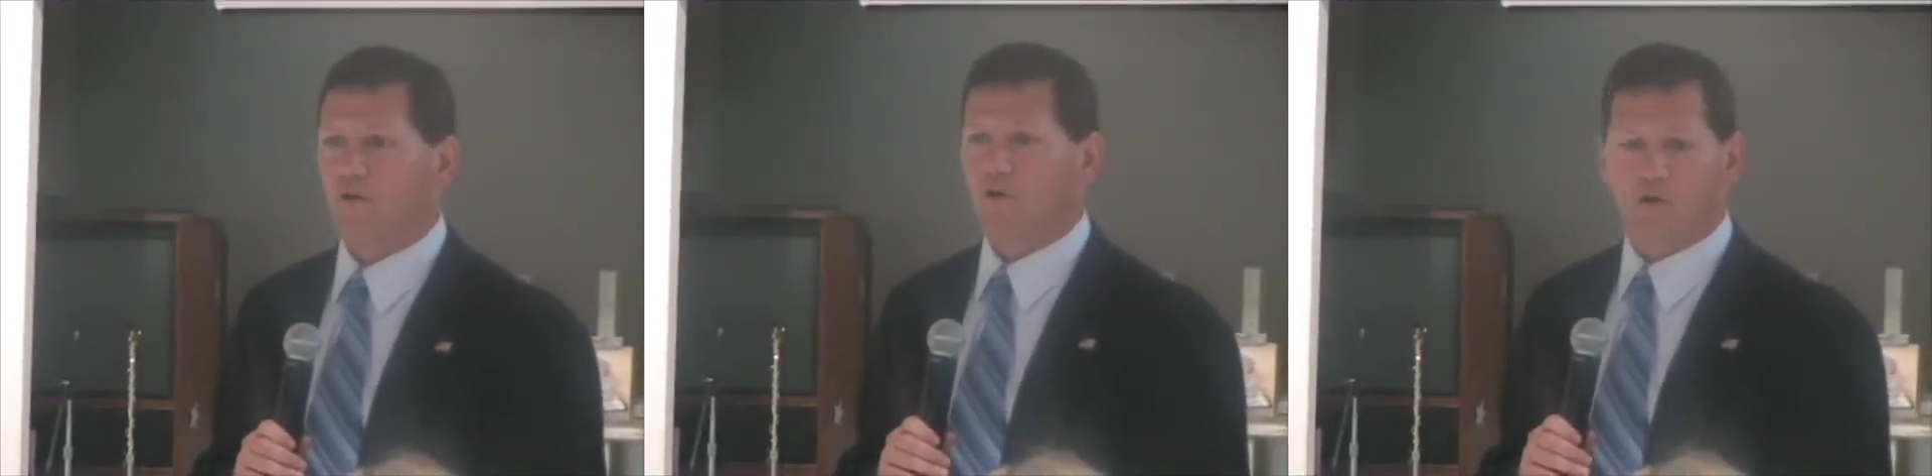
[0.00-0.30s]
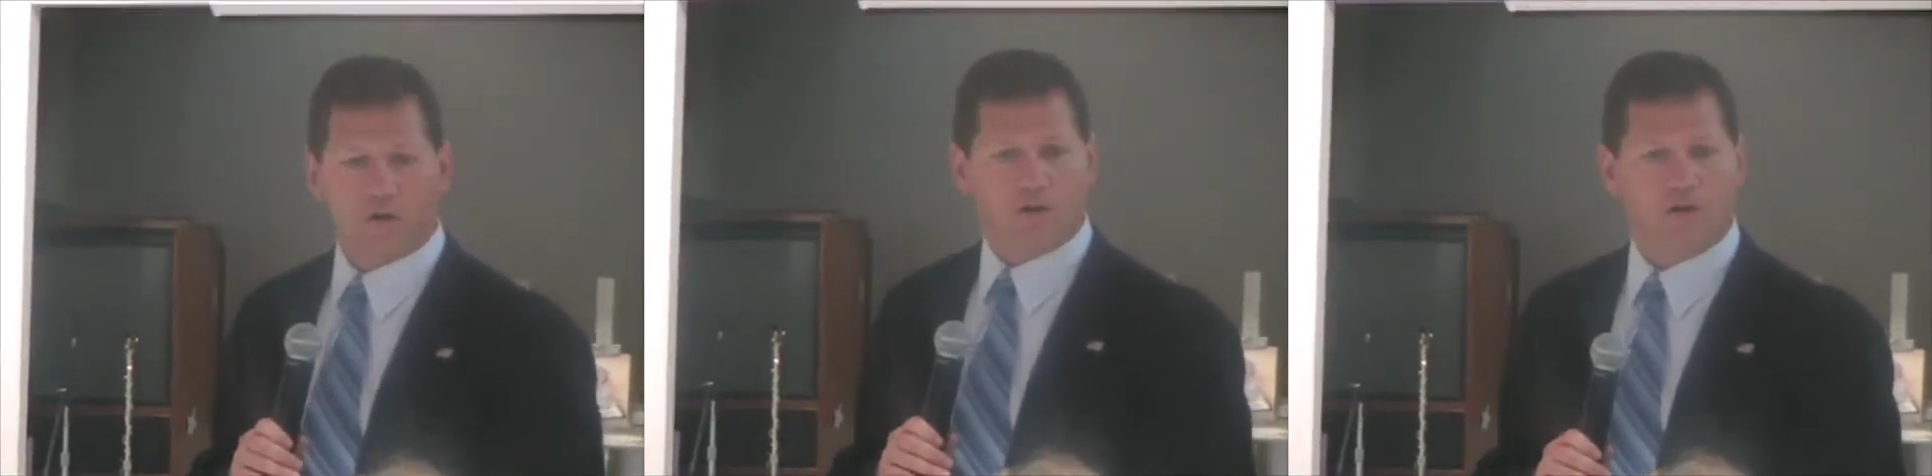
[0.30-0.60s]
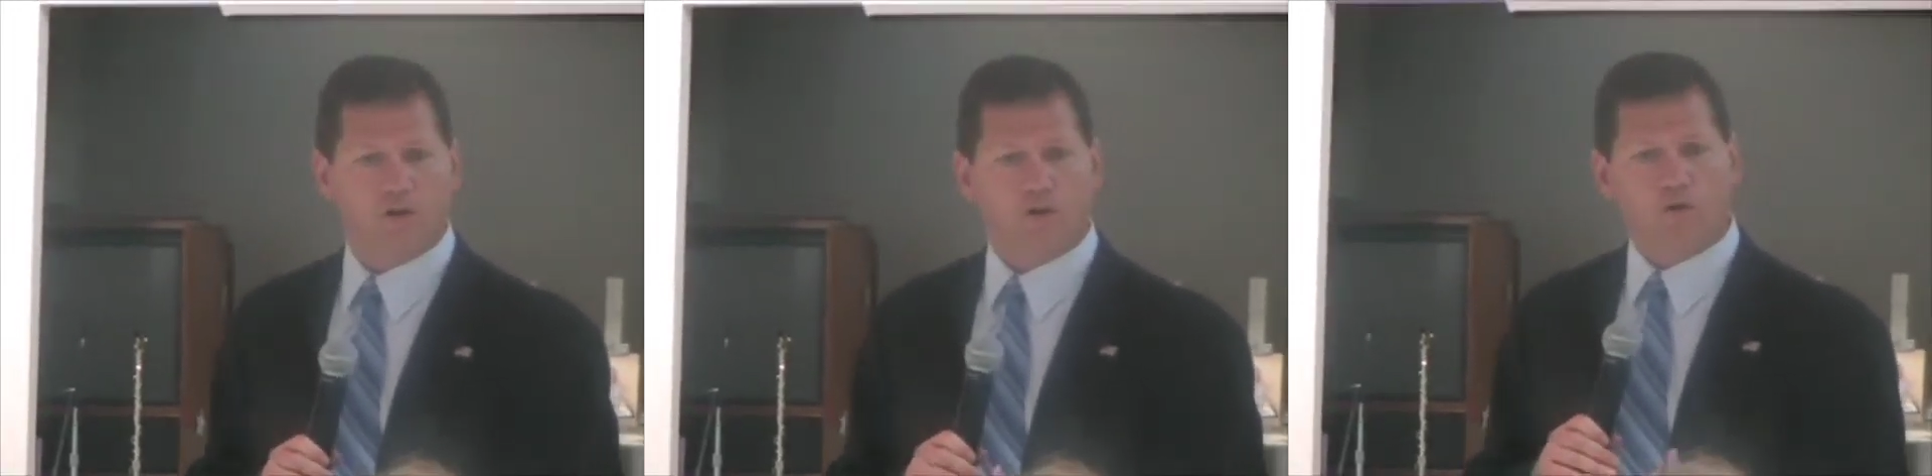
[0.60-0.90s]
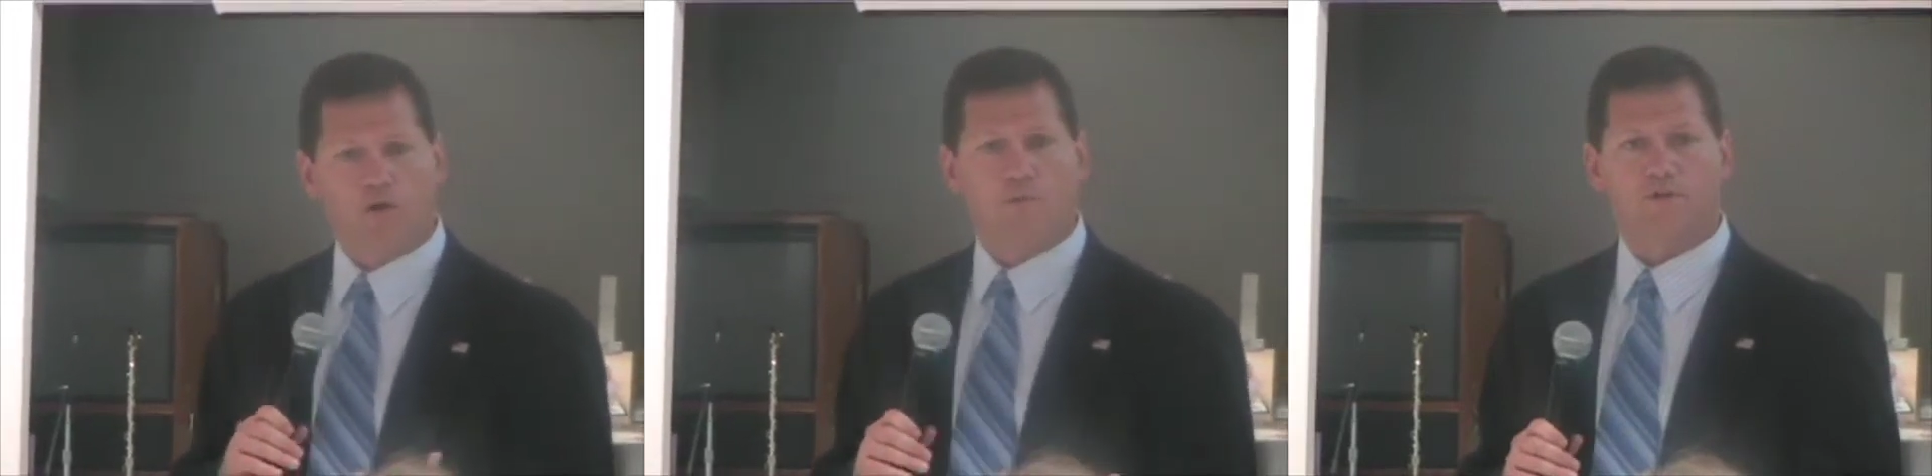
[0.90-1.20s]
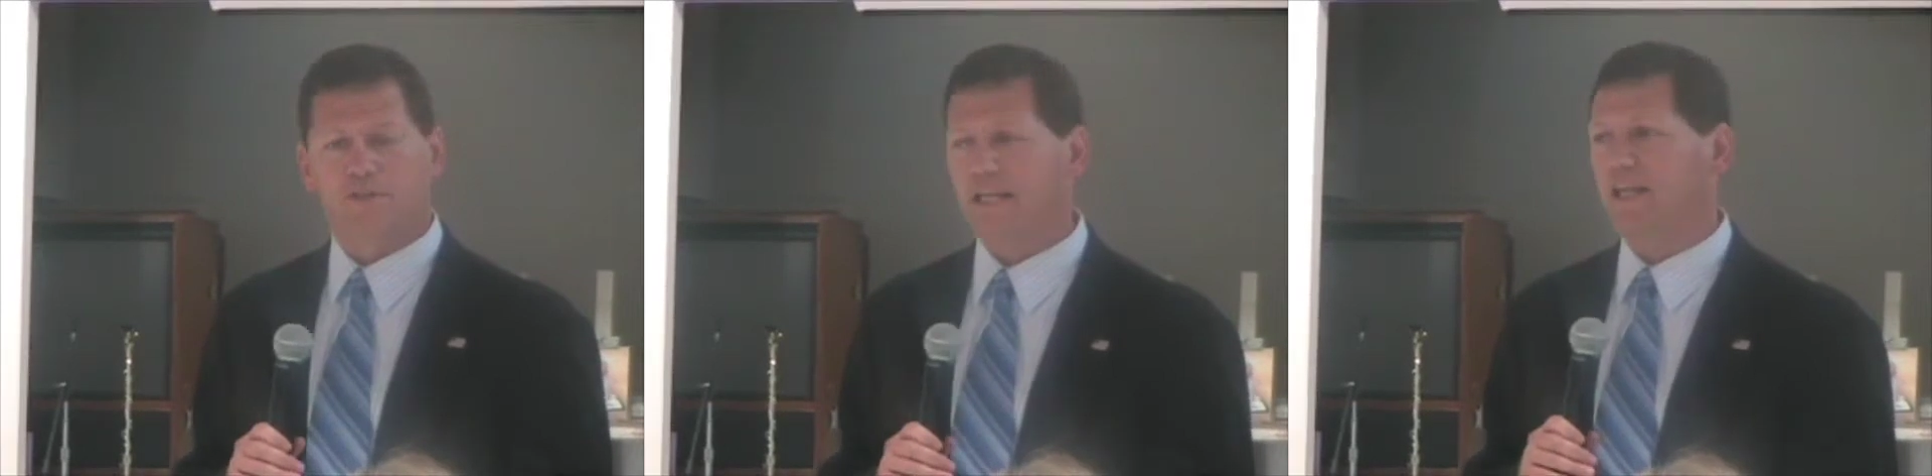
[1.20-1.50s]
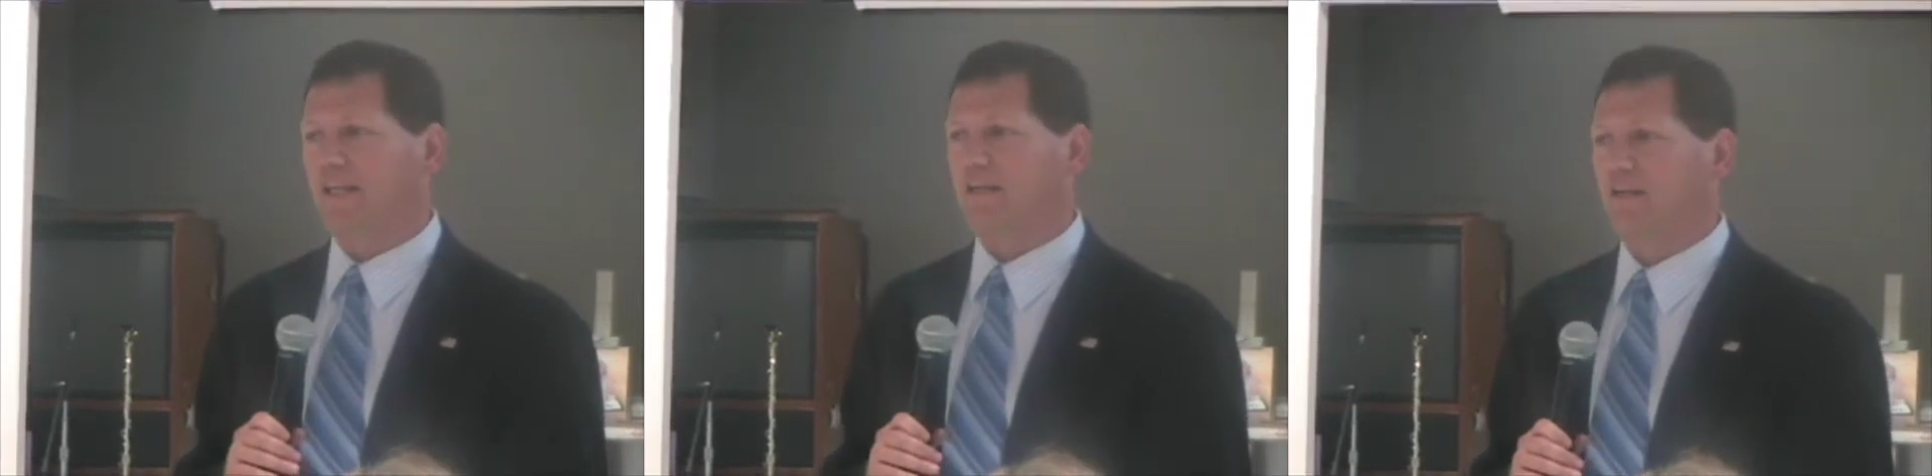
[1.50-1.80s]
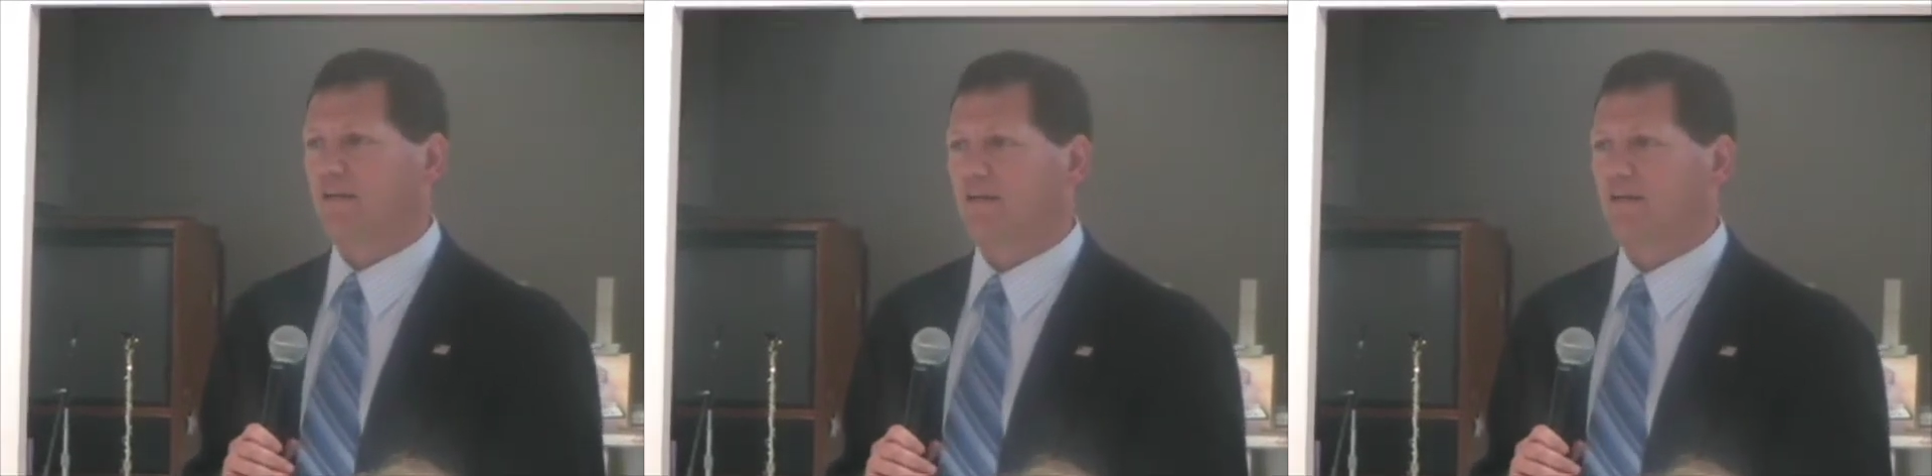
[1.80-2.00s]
or who are most needy.